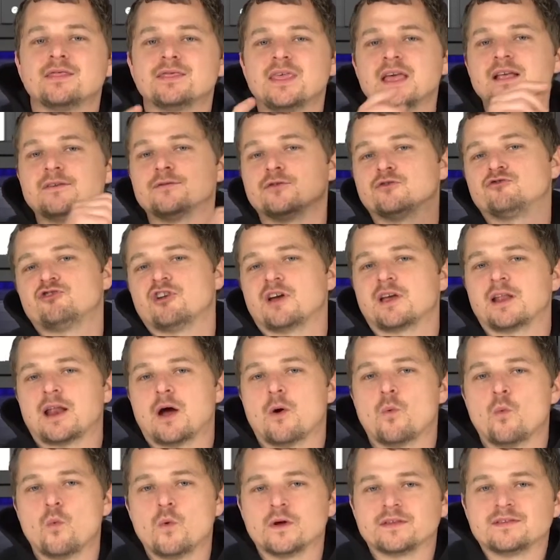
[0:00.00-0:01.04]
Thanks for checking
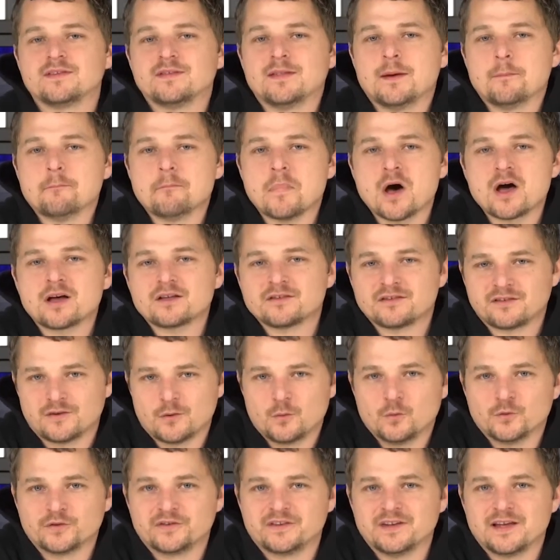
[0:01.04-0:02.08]
out What's in the Box.
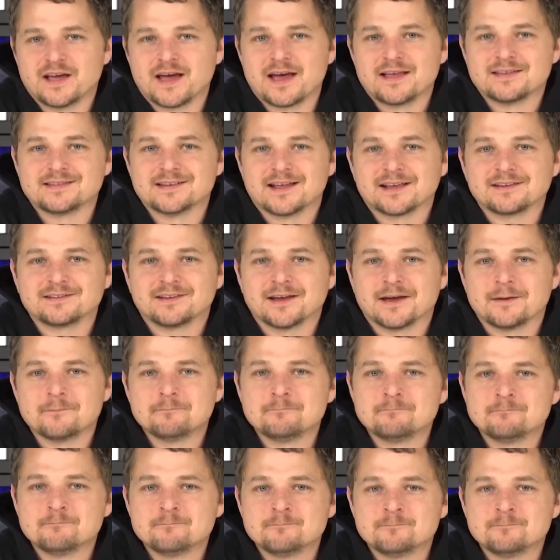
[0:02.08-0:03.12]
We'll see you guys next time.